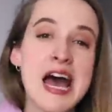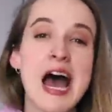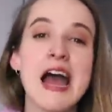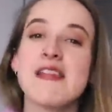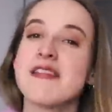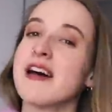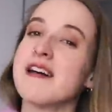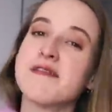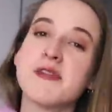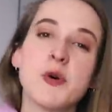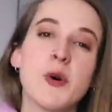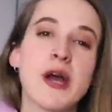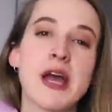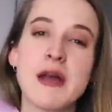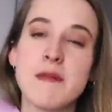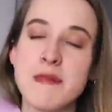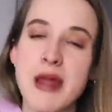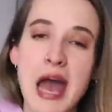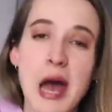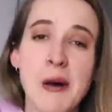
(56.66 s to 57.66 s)
I love who I
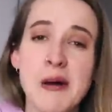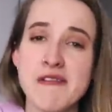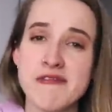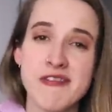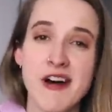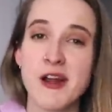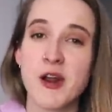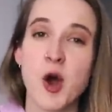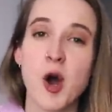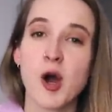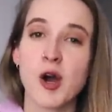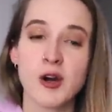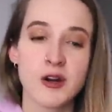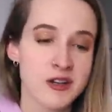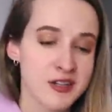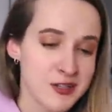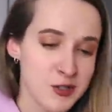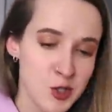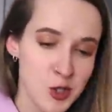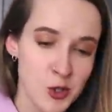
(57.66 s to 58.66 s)
am now. I fought
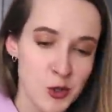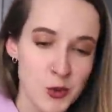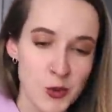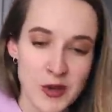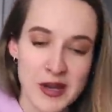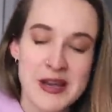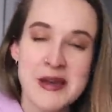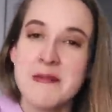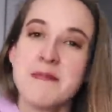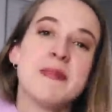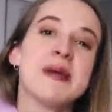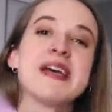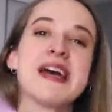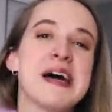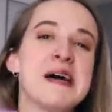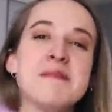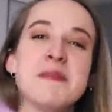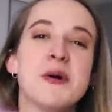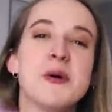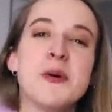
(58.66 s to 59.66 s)
hard to
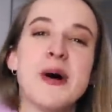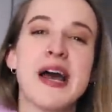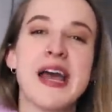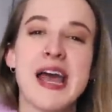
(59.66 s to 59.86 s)
become who I